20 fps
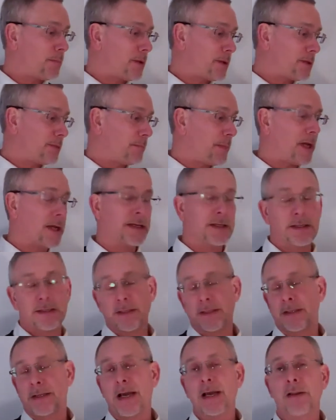
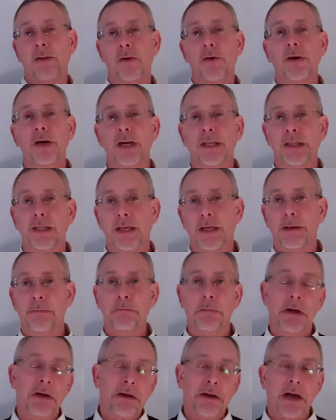prospectuses, I look at them.